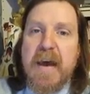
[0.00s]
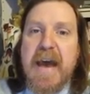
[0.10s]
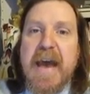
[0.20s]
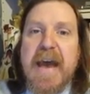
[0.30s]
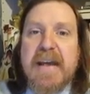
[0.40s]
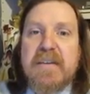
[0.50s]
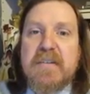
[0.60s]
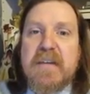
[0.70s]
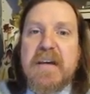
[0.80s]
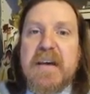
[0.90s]

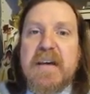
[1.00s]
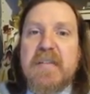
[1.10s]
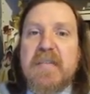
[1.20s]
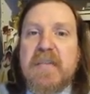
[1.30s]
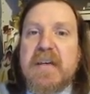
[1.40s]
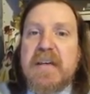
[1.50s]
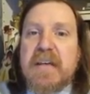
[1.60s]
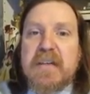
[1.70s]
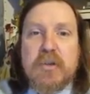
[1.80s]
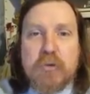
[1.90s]
and the
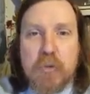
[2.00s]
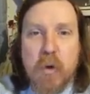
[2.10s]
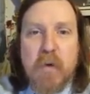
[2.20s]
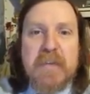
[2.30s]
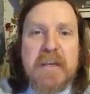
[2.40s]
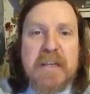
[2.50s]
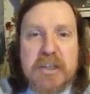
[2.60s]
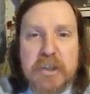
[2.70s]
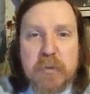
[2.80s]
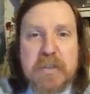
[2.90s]
control of the
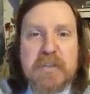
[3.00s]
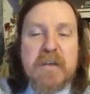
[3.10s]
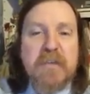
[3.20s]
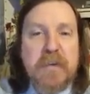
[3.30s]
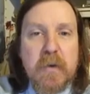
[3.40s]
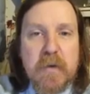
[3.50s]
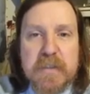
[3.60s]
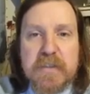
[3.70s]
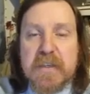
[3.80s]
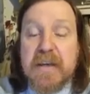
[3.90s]
issuance of
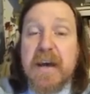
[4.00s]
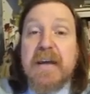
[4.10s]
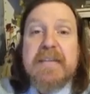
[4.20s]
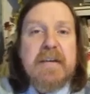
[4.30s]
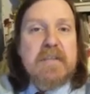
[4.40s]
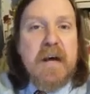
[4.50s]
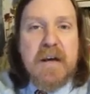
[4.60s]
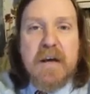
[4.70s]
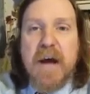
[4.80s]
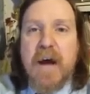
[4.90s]
currency. Now
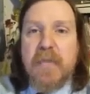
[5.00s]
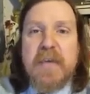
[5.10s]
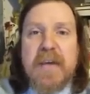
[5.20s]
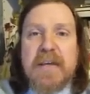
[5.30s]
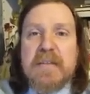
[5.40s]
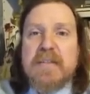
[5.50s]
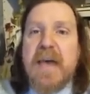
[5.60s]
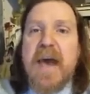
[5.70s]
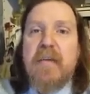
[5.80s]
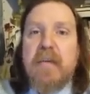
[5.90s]
talk about things
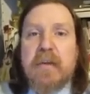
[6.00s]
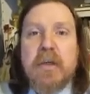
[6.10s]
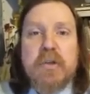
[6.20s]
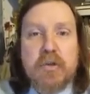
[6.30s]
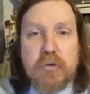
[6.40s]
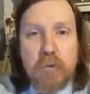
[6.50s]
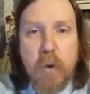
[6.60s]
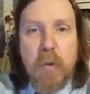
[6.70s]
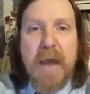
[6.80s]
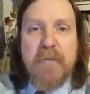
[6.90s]
that
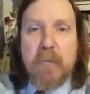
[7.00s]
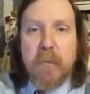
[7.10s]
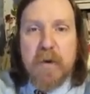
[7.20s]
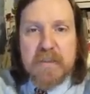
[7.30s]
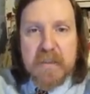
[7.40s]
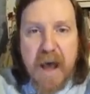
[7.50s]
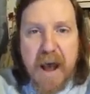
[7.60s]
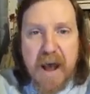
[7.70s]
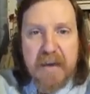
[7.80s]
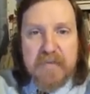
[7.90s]
control everyone's
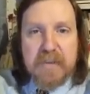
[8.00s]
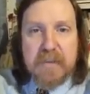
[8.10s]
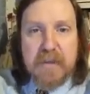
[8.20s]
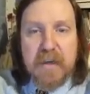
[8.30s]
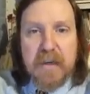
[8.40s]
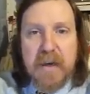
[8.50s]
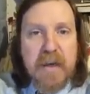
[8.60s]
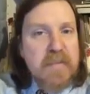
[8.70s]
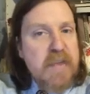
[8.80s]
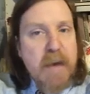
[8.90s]
lives
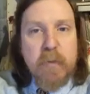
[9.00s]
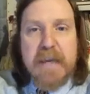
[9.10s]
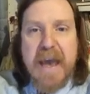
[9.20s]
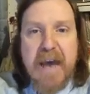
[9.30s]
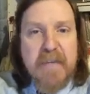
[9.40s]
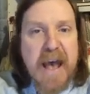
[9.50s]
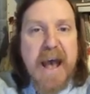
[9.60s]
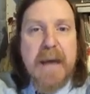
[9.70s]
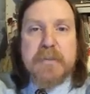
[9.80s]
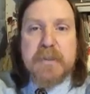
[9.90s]
that we have
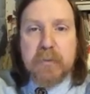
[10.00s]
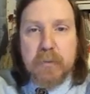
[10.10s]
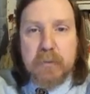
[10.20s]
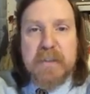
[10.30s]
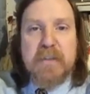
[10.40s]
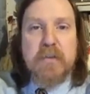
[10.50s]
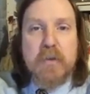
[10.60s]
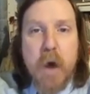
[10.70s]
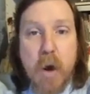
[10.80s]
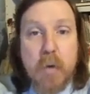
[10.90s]
absolutely
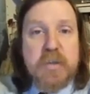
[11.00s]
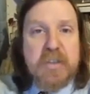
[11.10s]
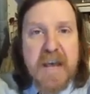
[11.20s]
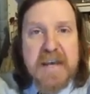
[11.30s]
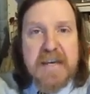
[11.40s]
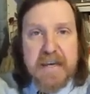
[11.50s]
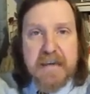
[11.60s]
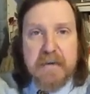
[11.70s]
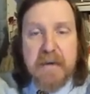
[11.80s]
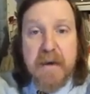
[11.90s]
no say
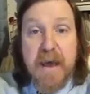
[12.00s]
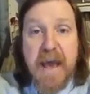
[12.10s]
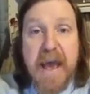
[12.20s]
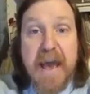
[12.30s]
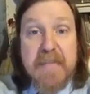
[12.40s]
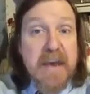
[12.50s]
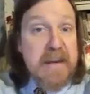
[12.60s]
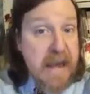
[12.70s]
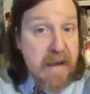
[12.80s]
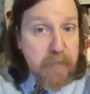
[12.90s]
in, and
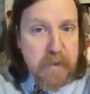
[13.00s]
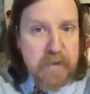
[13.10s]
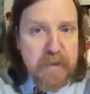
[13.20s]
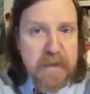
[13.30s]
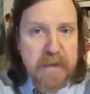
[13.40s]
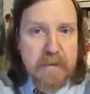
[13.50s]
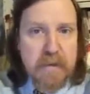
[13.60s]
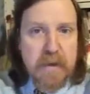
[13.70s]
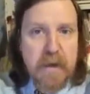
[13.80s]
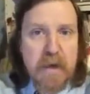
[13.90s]
that
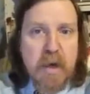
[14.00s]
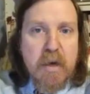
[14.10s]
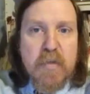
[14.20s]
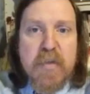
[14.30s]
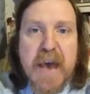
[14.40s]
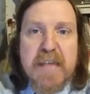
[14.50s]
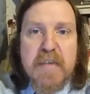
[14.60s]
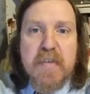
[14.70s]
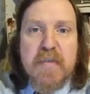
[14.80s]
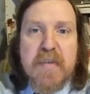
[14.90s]
everything that